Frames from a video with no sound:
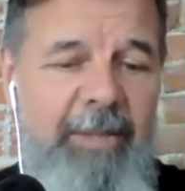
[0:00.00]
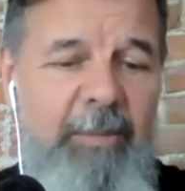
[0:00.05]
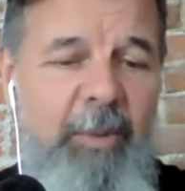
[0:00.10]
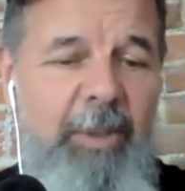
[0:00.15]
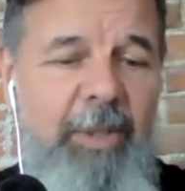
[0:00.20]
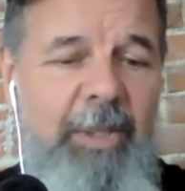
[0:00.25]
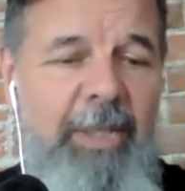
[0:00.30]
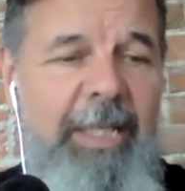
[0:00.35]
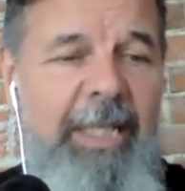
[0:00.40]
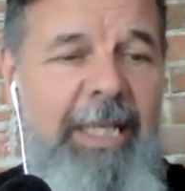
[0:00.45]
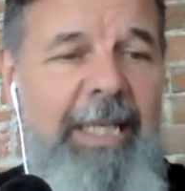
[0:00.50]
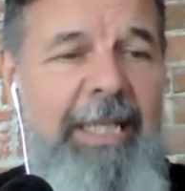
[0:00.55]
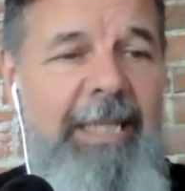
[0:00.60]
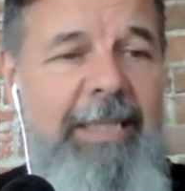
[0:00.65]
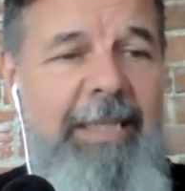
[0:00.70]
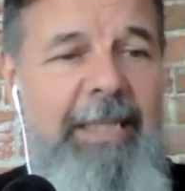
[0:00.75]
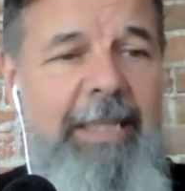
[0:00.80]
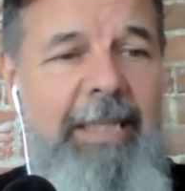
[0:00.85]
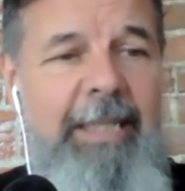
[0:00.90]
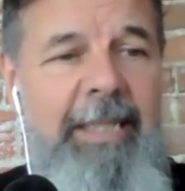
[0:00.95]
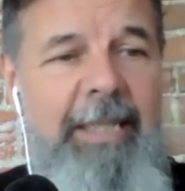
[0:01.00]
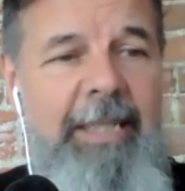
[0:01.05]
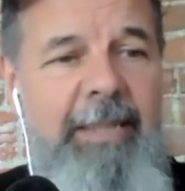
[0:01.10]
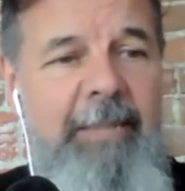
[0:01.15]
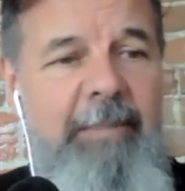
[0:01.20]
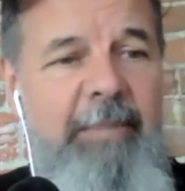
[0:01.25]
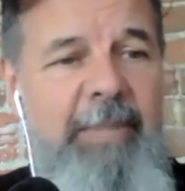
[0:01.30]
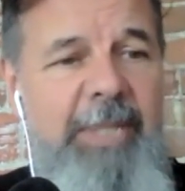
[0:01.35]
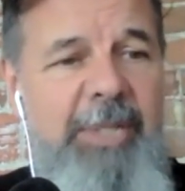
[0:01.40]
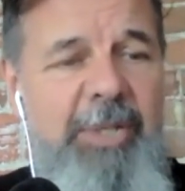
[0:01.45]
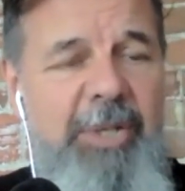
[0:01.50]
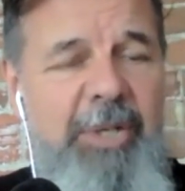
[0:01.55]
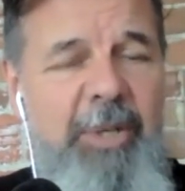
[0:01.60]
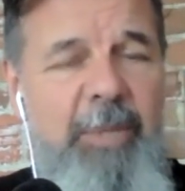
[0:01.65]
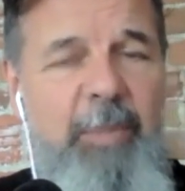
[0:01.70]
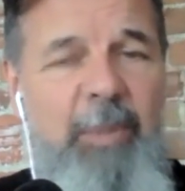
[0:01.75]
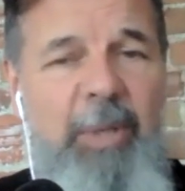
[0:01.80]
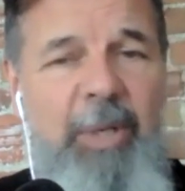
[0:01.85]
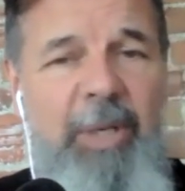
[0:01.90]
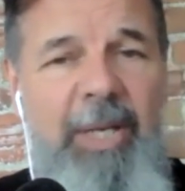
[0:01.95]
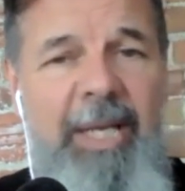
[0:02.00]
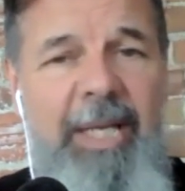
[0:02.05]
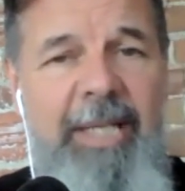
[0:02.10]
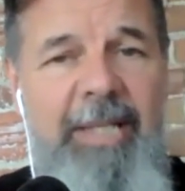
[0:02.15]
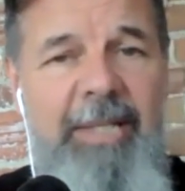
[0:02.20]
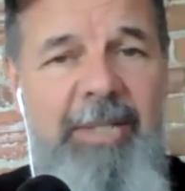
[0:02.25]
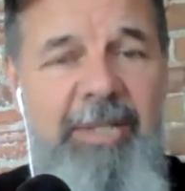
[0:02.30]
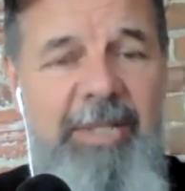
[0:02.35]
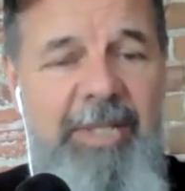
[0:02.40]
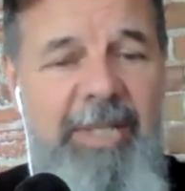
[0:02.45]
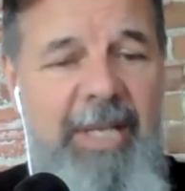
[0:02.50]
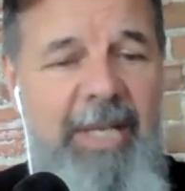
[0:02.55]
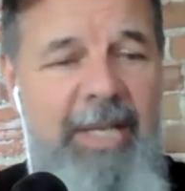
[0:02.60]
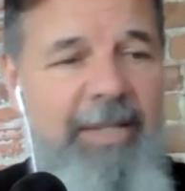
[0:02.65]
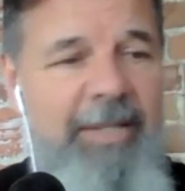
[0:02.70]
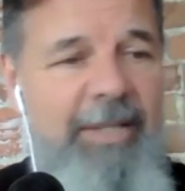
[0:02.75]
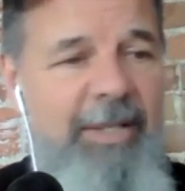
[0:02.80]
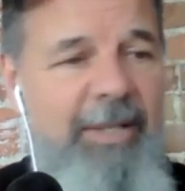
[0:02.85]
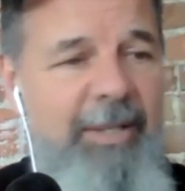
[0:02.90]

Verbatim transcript: We'll be sure to put links to